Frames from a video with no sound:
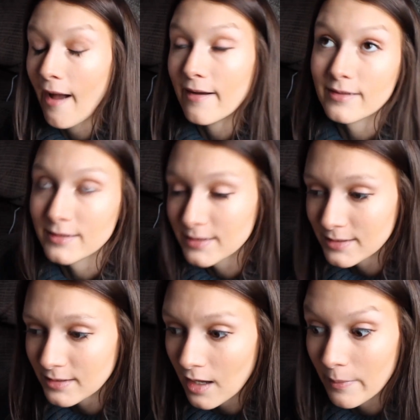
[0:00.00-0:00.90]

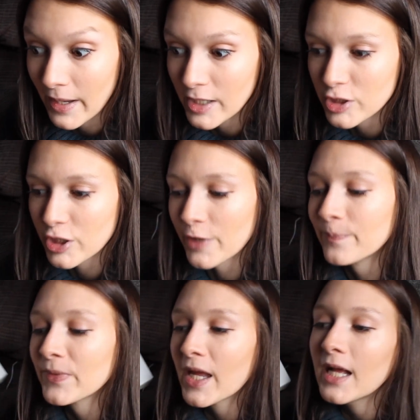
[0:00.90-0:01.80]
as a
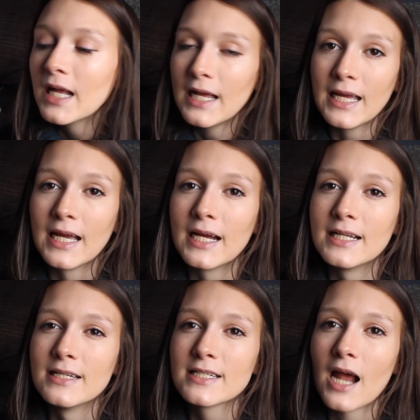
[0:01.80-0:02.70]
manager.
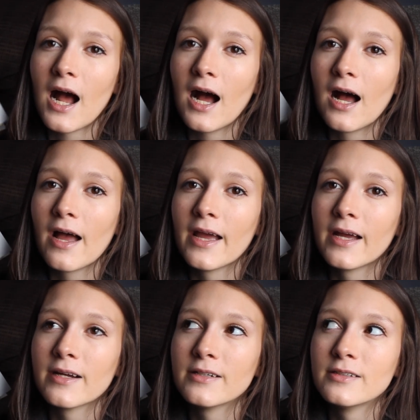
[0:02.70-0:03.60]
And
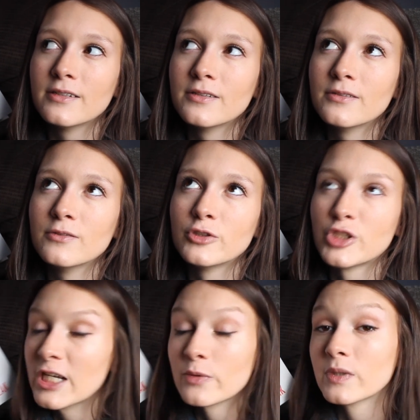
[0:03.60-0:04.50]
I
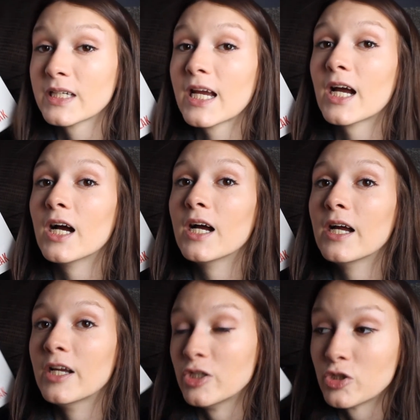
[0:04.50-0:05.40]
genuinely
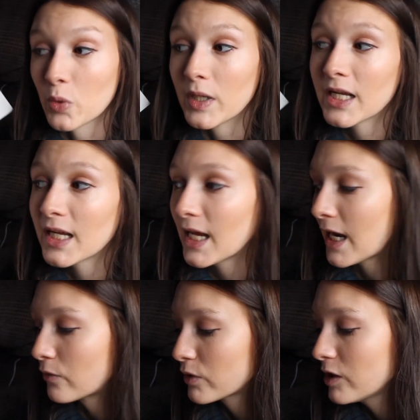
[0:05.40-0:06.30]
enjoyed it,
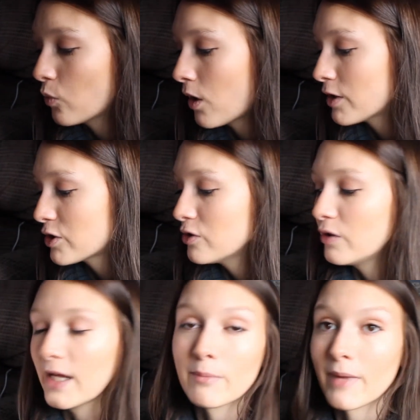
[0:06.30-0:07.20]
and I really want to
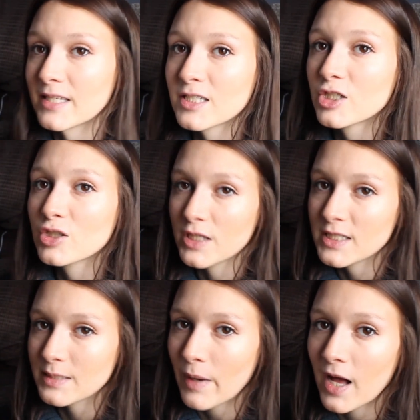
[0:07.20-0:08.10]
like message
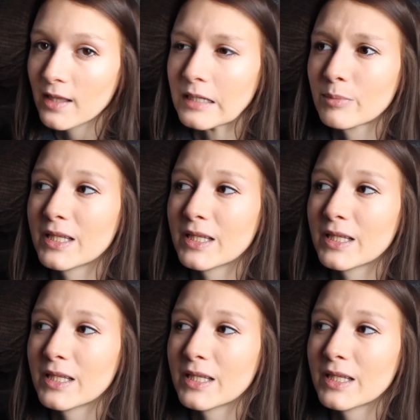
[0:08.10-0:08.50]
Lindsay Palick and be